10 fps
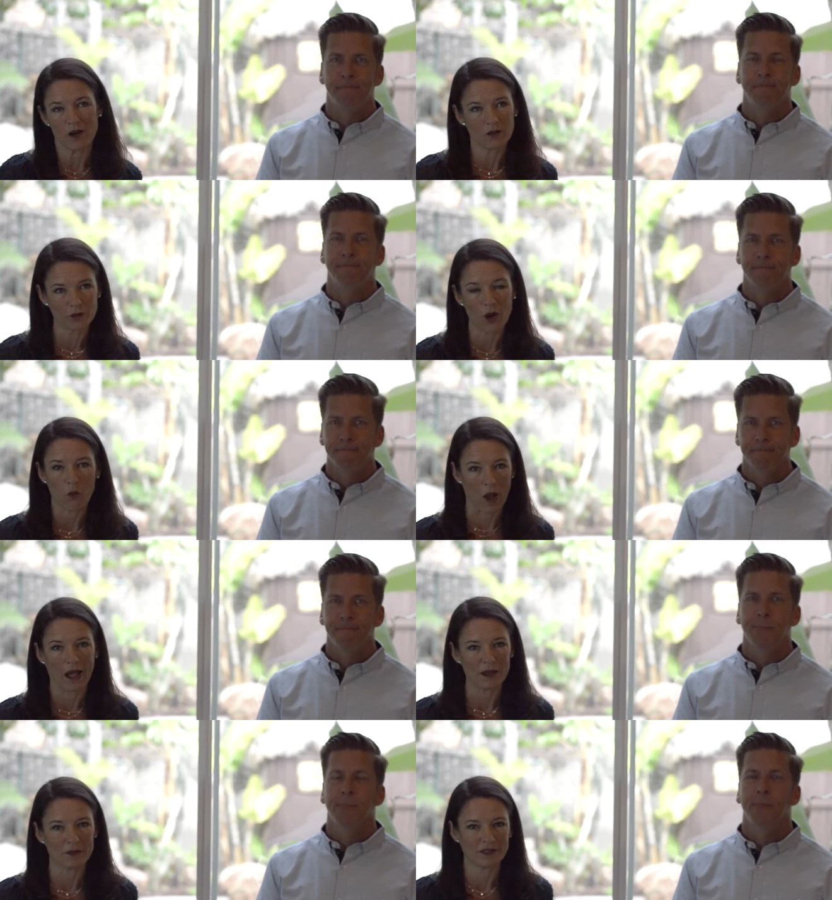Speaker 1: all know why.
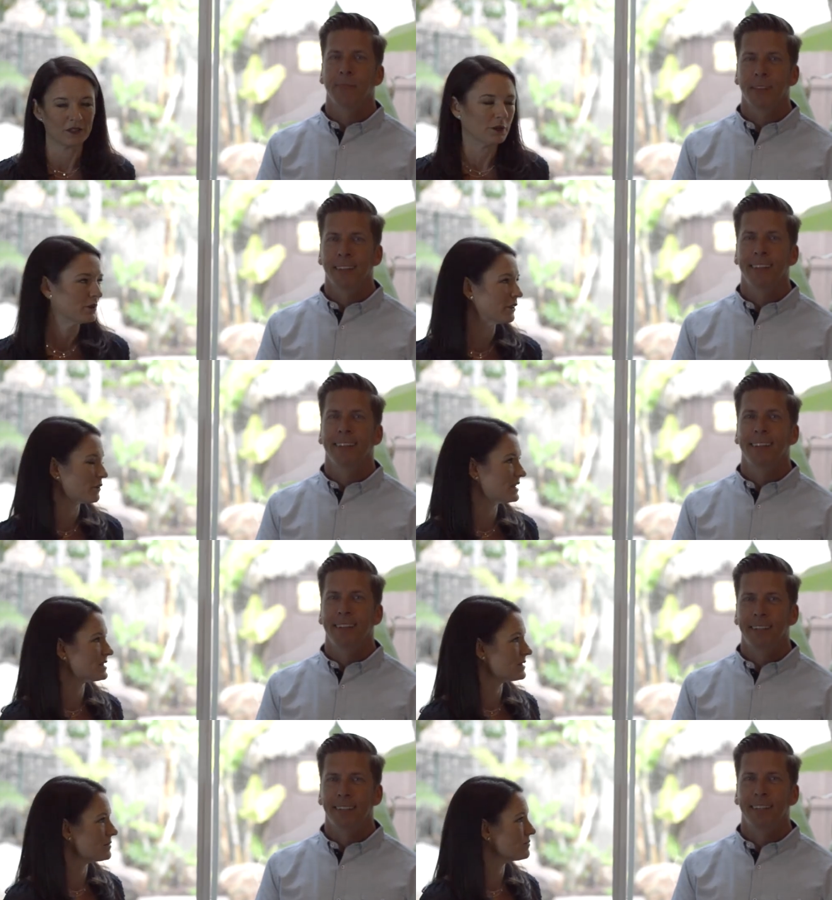I mean, you know, we learned this
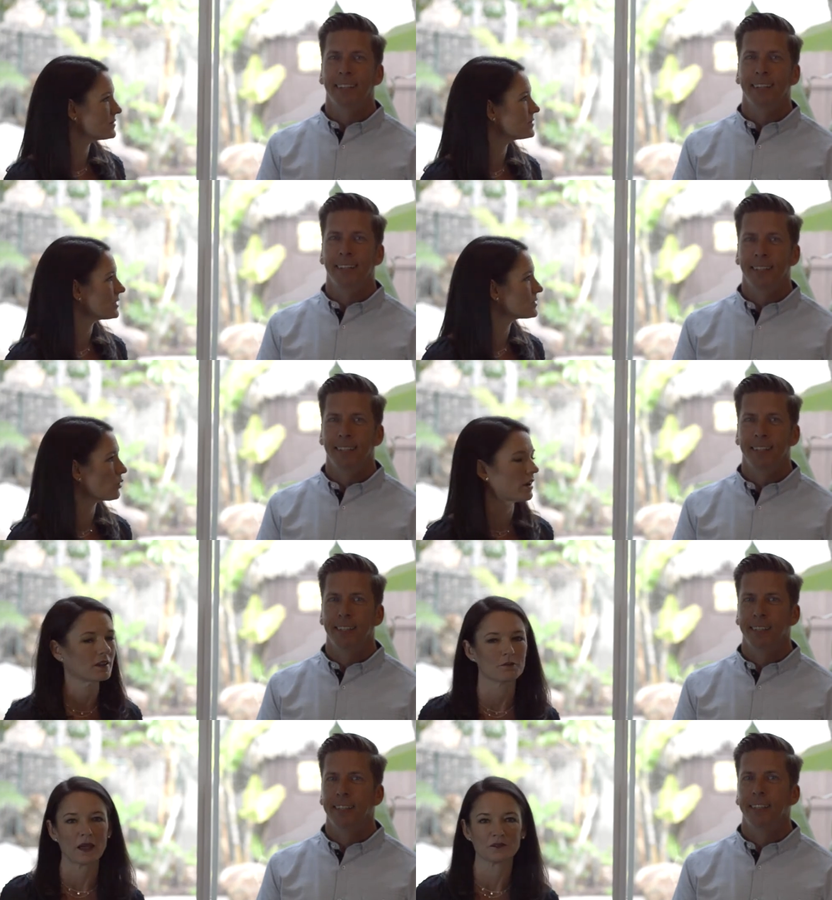in sixth grade
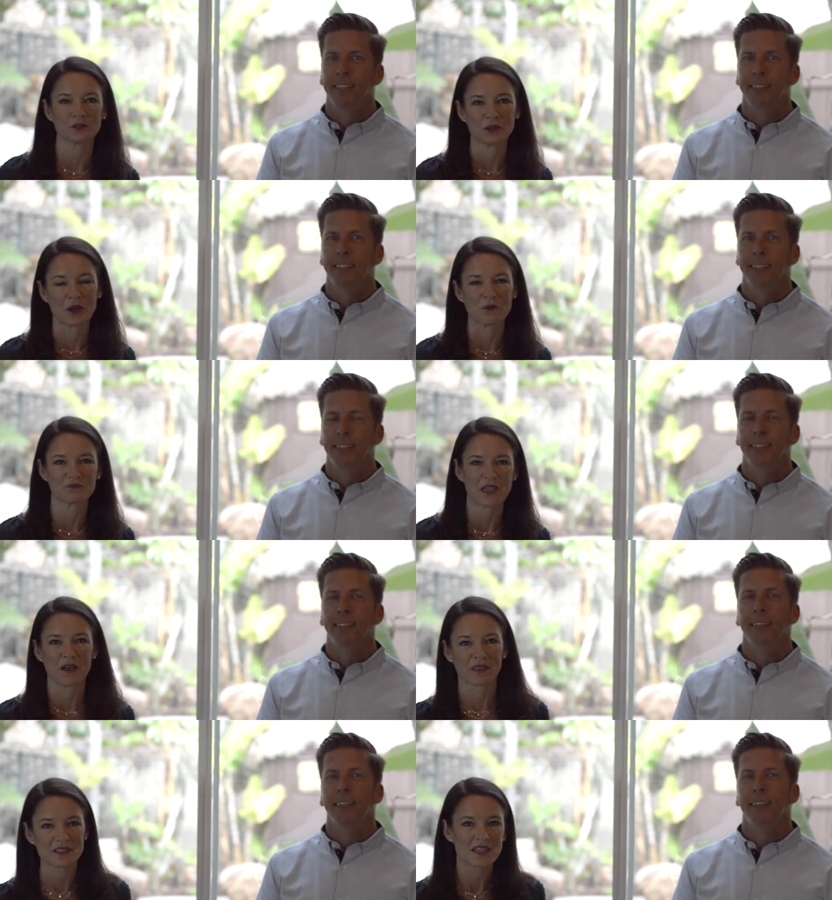about, you know, how
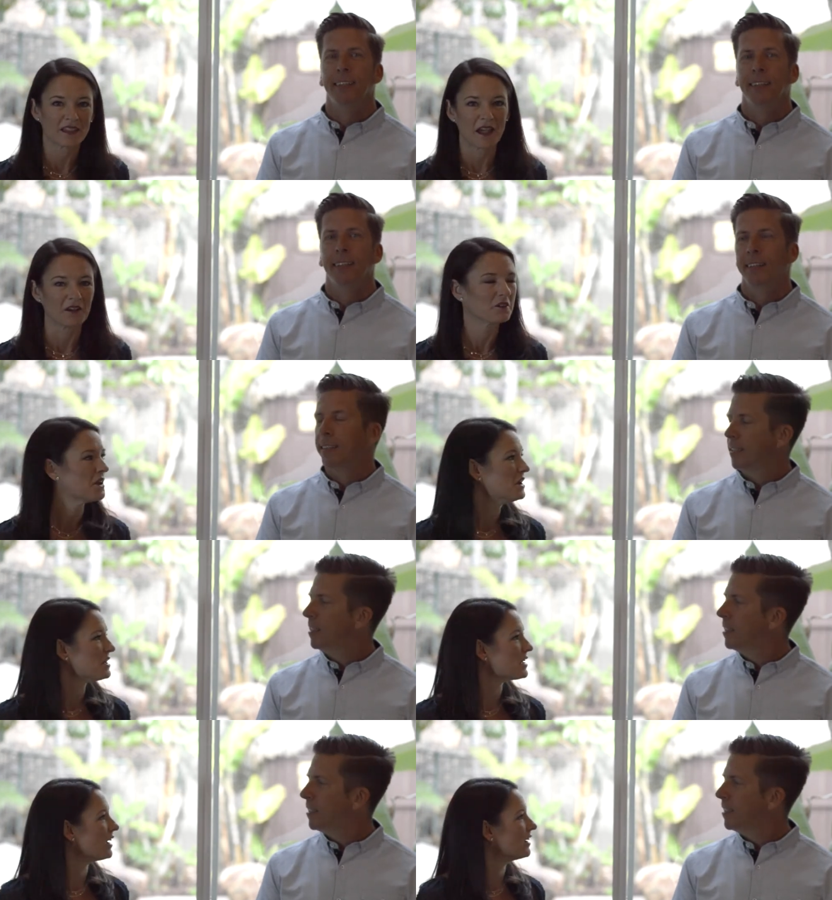they take out
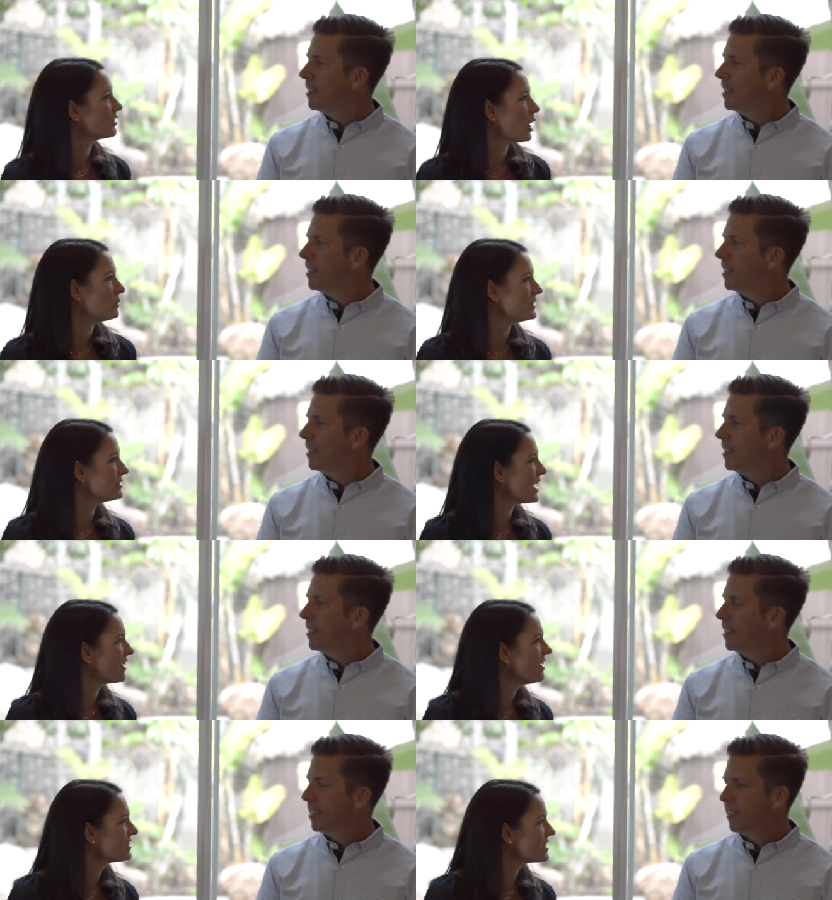uh, carbon
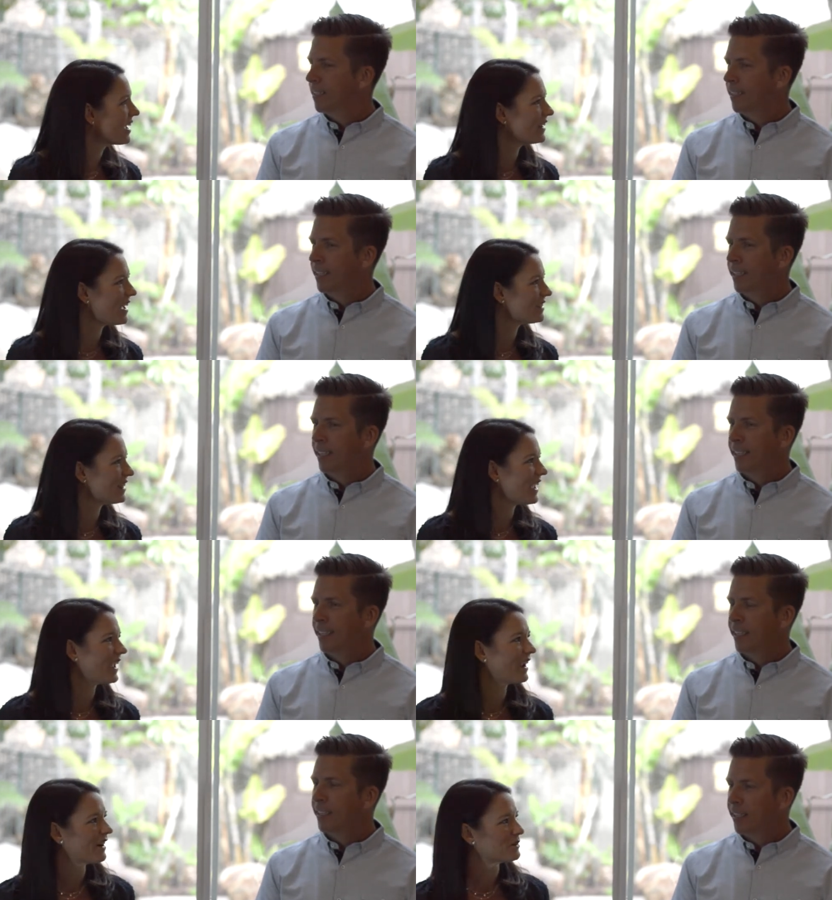dioxide out of the
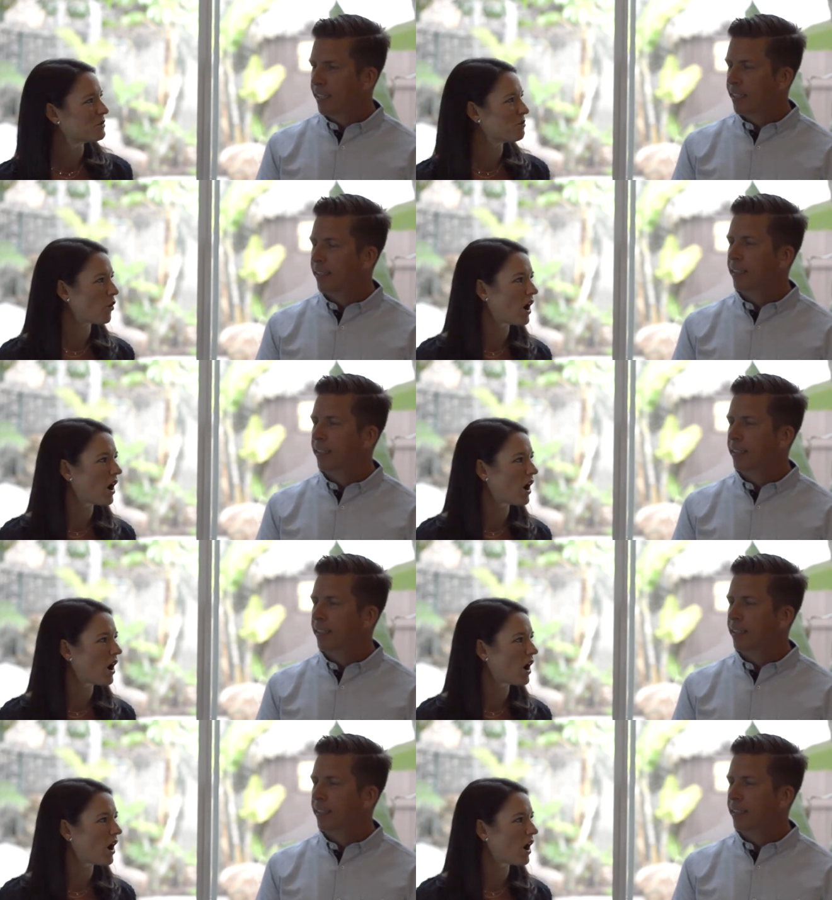air and more